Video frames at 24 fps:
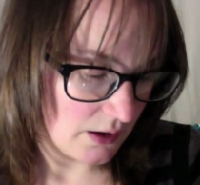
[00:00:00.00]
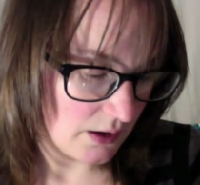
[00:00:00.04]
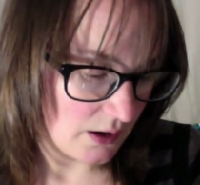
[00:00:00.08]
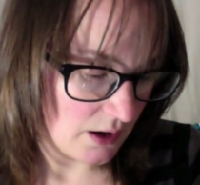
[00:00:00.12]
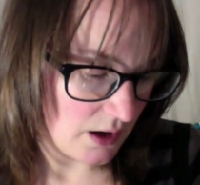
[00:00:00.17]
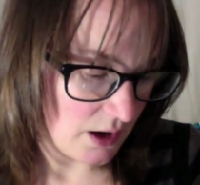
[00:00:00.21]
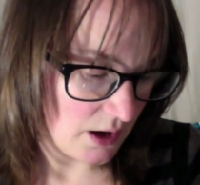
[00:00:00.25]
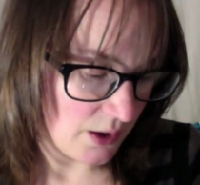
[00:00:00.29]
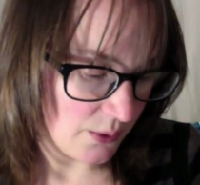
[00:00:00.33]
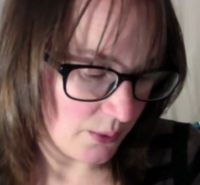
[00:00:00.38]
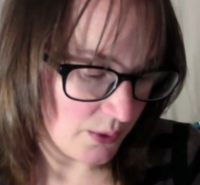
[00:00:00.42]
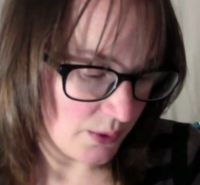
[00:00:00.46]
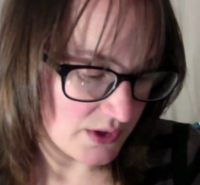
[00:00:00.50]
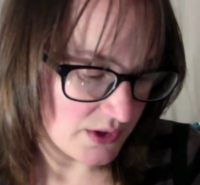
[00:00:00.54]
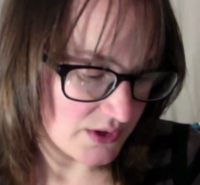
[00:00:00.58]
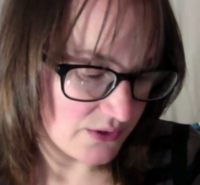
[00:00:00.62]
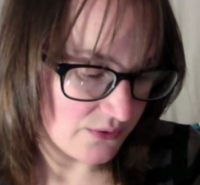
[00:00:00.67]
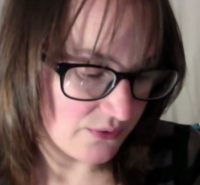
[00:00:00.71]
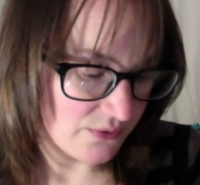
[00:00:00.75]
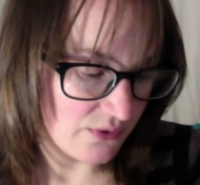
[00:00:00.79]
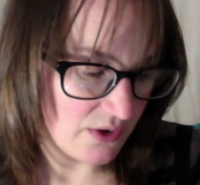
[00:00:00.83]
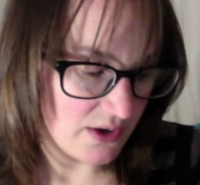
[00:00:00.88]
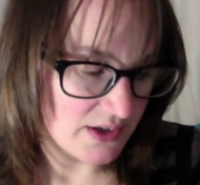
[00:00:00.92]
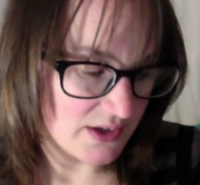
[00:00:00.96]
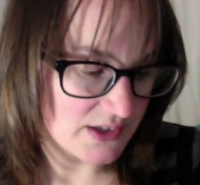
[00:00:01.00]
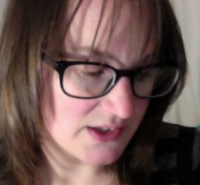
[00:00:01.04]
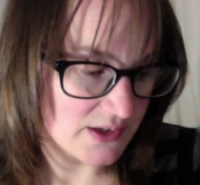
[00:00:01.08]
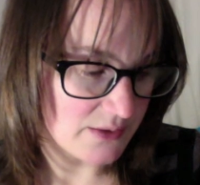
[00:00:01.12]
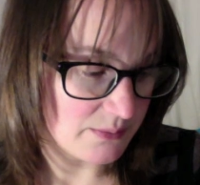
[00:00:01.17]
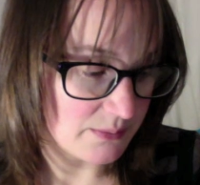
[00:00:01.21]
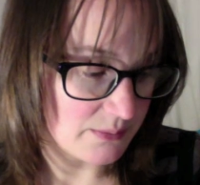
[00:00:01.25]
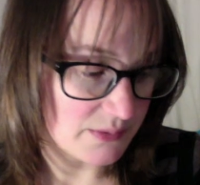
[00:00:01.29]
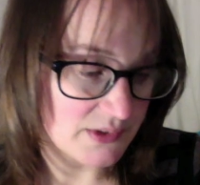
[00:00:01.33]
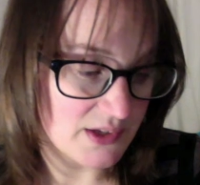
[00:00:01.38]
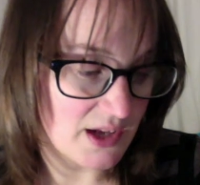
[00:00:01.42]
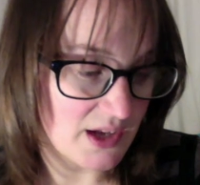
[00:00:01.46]
I would advise
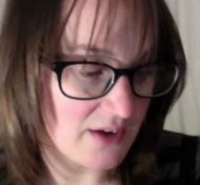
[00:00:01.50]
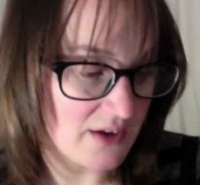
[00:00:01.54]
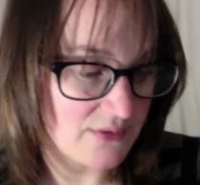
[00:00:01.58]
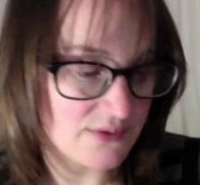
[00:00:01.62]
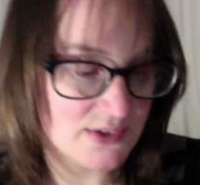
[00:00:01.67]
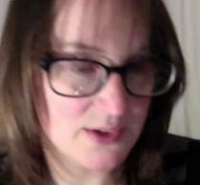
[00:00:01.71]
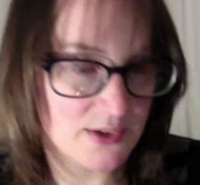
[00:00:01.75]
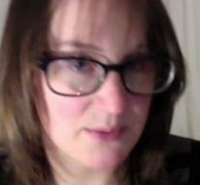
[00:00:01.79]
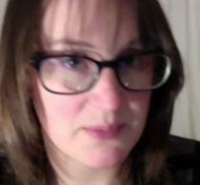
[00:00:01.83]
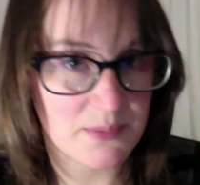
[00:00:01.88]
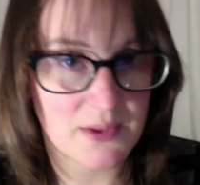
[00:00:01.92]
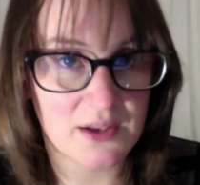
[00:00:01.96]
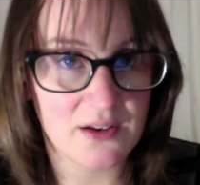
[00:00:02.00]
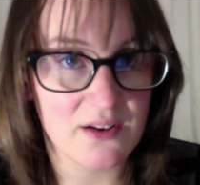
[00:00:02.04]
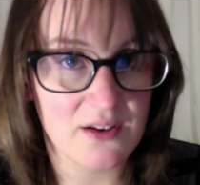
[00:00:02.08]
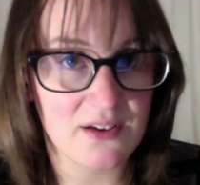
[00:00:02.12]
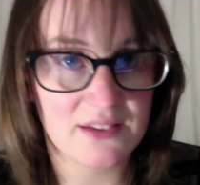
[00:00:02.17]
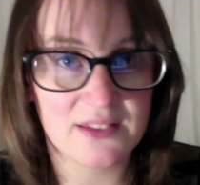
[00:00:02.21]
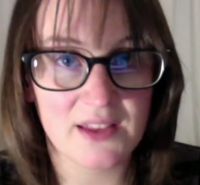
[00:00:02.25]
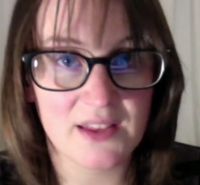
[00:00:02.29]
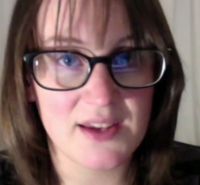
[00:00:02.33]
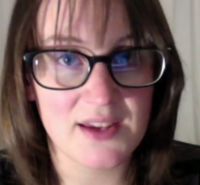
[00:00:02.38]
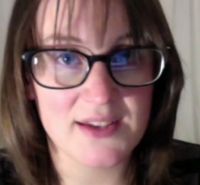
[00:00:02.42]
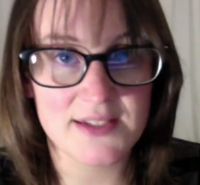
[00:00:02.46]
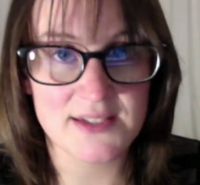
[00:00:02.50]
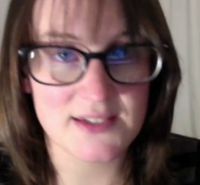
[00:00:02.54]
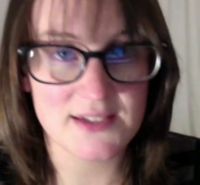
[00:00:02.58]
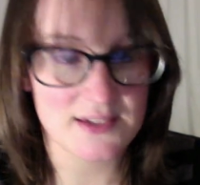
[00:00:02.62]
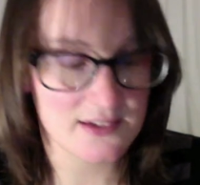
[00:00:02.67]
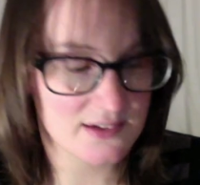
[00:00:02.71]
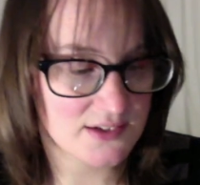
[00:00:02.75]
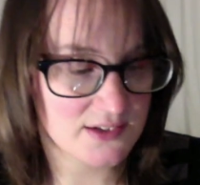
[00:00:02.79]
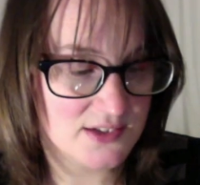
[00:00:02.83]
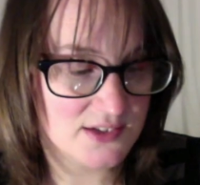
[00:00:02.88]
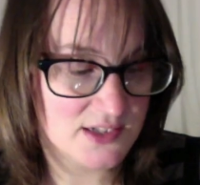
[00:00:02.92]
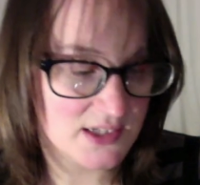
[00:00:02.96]
them to have something like this
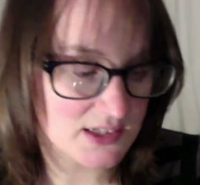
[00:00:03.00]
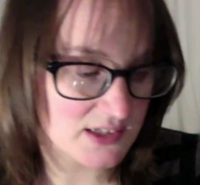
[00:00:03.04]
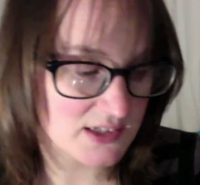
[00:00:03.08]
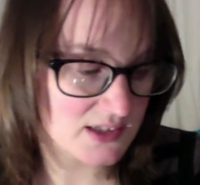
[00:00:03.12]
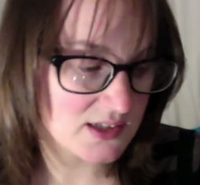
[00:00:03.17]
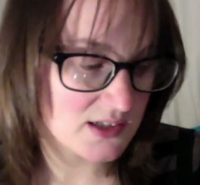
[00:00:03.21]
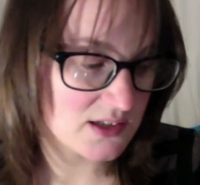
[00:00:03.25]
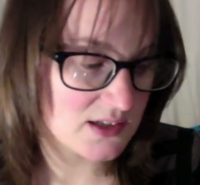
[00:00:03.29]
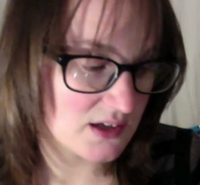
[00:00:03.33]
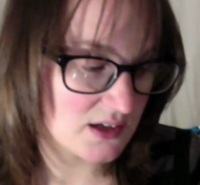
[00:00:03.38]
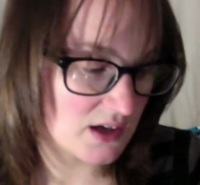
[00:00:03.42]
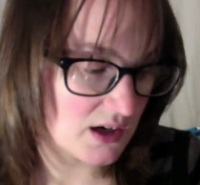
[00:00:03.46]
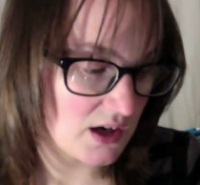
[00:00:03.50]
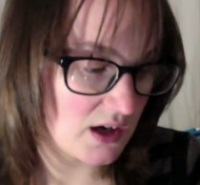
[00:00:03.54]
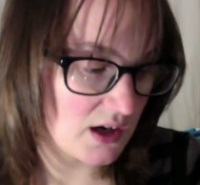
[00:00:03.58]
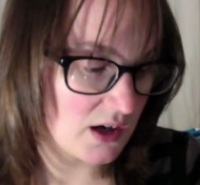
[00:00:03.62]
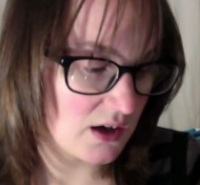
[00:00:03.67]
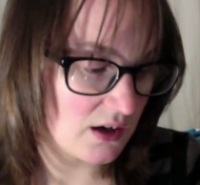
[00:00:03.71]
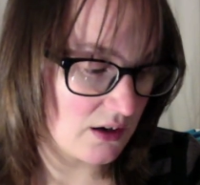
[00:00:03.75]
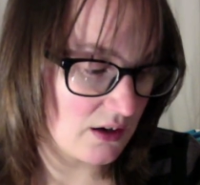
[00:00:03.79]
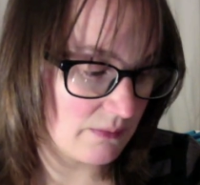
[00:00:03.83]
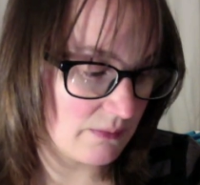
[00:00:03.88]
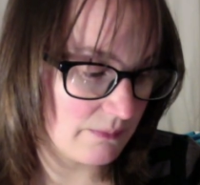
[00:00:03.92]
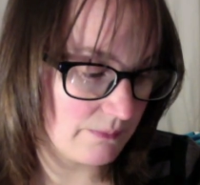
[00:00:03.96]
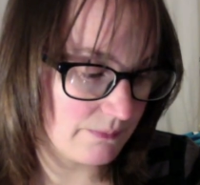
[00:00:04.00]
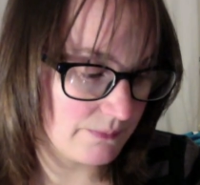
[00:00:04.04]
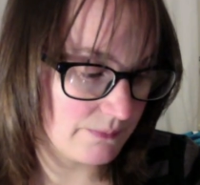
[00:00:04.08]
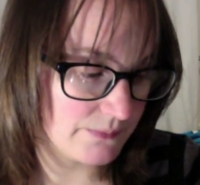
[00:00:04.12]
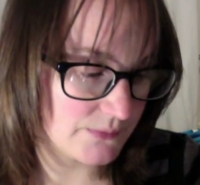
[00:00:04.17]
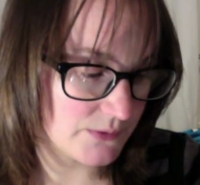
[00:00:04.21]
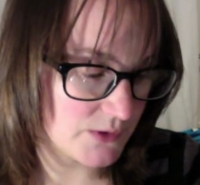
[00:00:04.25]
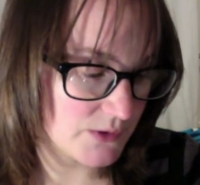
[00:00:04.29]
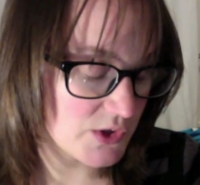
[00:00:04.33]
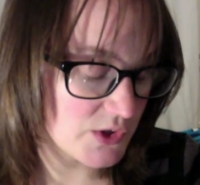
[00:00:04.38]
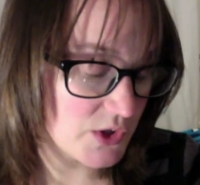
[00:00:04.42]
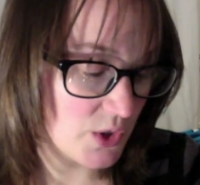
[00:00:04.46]
because it's
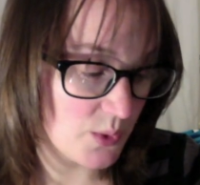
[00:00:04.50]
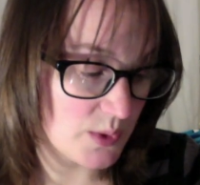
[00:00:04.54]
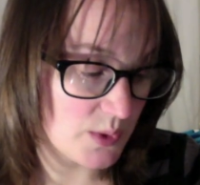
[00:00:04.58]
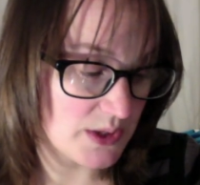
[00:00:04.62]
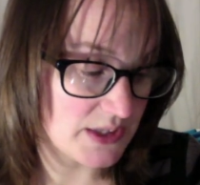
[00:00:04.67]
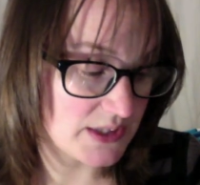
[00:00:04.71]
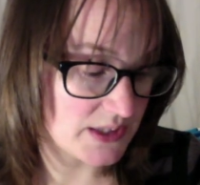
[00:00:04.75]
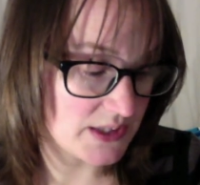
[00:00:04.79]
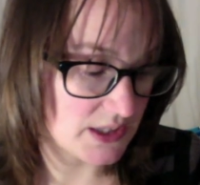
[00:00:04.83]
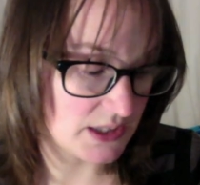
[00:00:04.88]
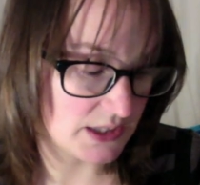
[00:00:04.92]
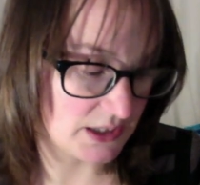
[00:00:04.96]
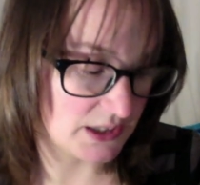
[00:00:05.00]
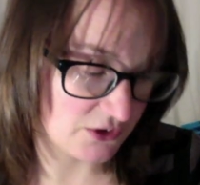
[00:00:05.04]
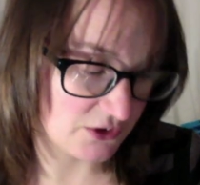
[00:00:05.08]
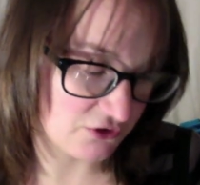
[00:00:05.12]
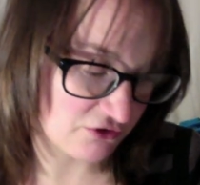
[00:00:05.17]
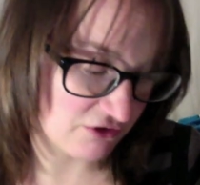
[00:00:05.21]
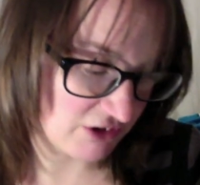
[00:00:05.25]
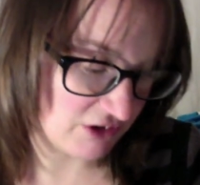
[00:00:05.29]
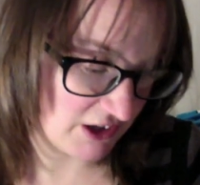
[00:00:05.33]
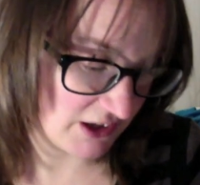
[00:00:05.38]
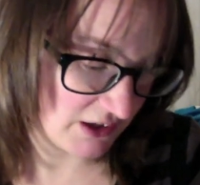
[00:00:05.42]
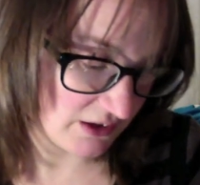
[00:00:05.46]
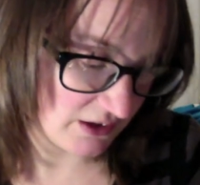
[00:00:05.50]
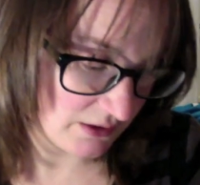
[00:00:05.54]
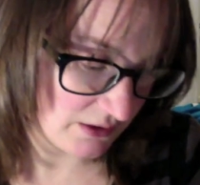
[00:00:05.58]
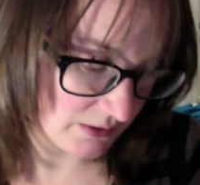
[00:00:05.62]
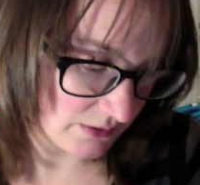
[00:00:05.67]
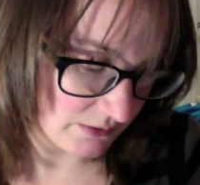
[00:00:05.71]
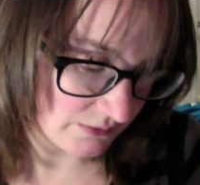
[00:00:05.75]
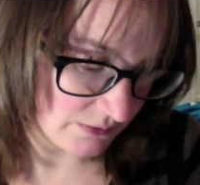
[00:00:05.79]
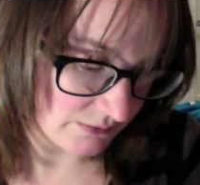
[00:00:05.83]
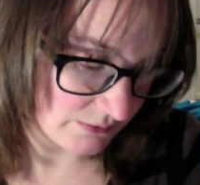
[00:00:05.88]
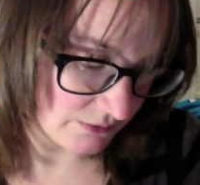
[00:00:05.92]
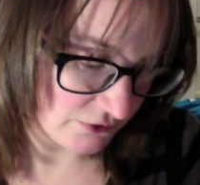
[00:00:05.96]
so easily
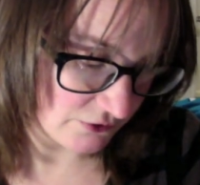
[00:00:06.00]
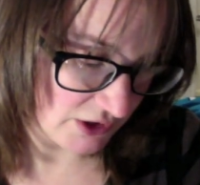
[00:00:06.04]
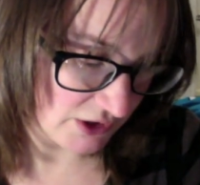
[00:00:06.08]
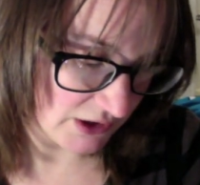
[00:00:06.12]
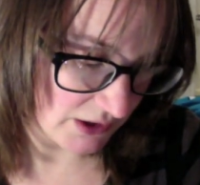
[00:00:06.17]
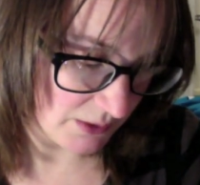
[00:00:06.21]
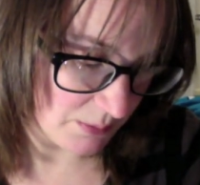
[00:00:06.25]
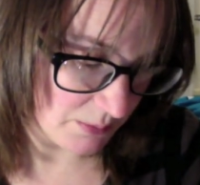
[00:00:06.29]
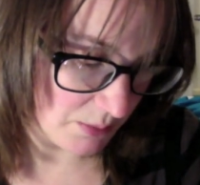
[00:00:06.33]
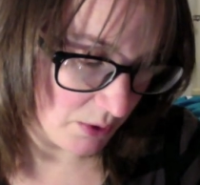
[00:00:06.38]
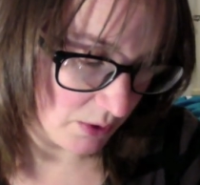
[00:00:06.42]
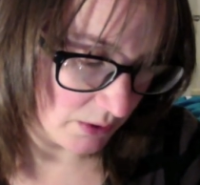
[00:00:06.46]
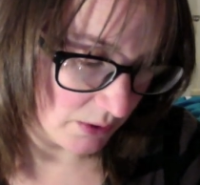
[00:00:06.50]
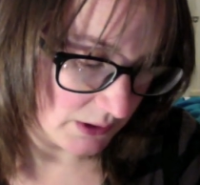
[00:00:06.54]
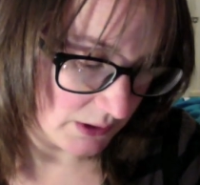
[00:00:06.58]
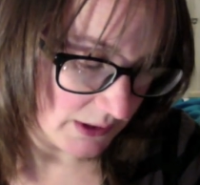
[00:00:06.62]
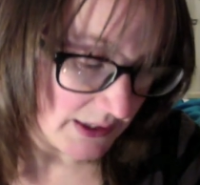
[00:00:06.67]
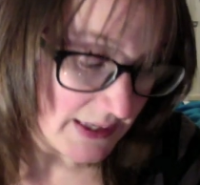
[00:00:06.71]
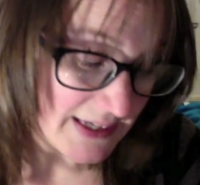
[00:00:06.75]
drinkable.